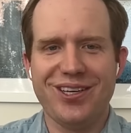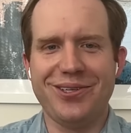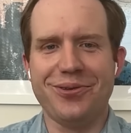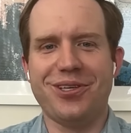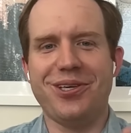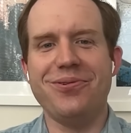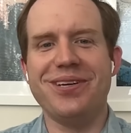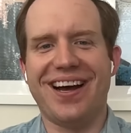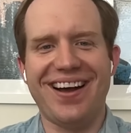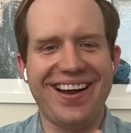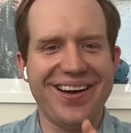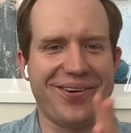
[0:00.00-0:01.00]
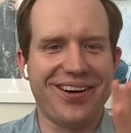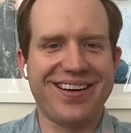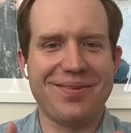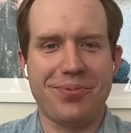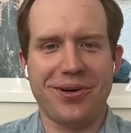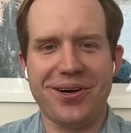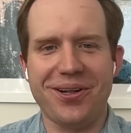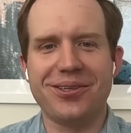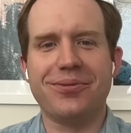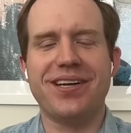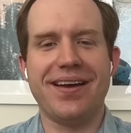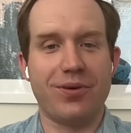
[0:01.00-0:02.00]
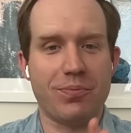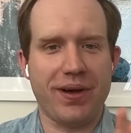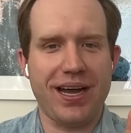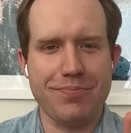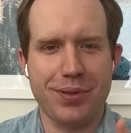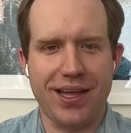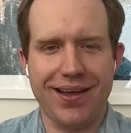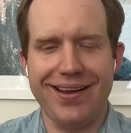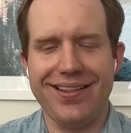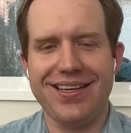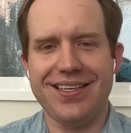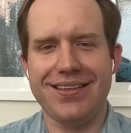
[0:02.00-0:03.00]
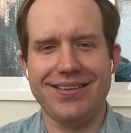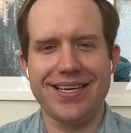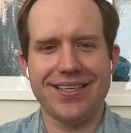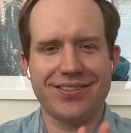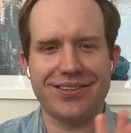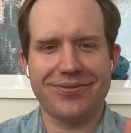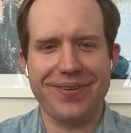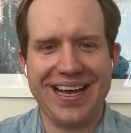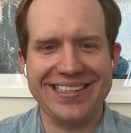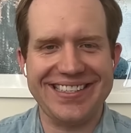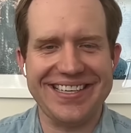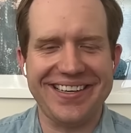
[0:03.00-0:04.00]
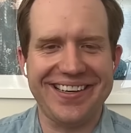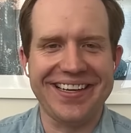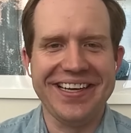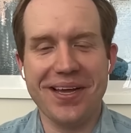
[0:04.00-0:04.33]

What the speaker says: to QAnon or cabal or whatever pipeline that is so fascinating.